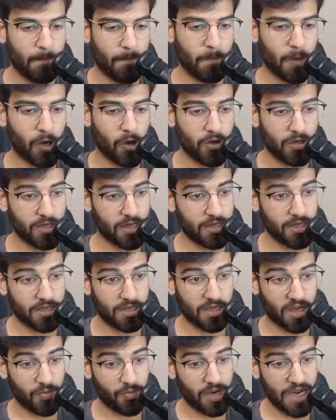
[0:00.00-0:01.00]
because this is
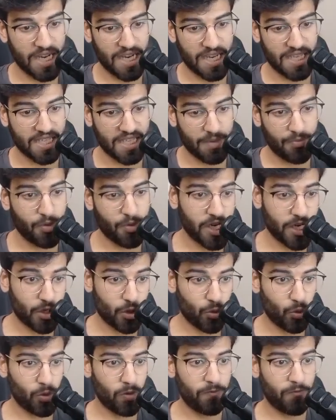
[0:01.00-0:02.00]
a completely separate
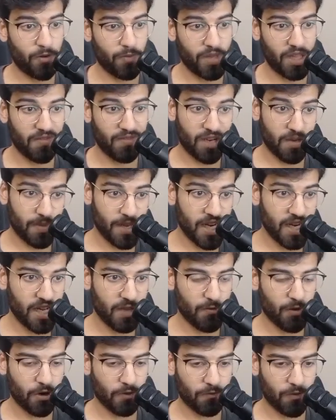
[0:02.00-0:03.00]
tool from the availability
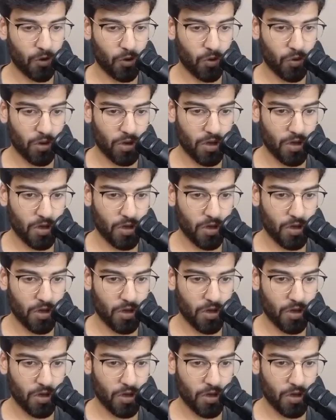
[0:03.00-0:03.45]
workflow.